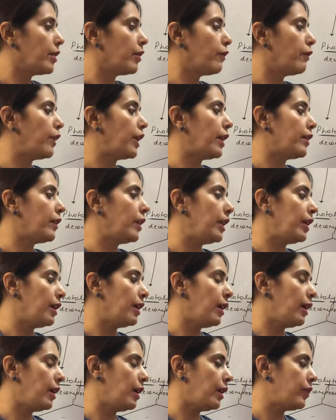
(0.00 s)

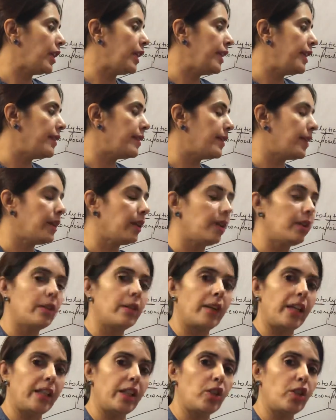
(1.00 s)
releasing a
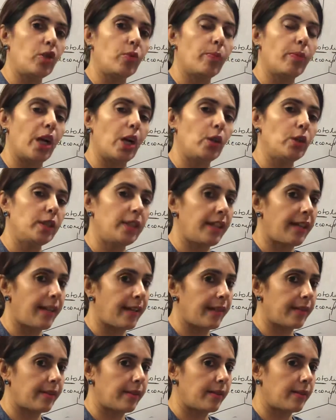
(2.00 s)
reddish brown
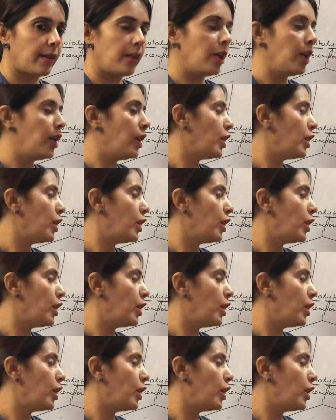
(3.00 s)
gas.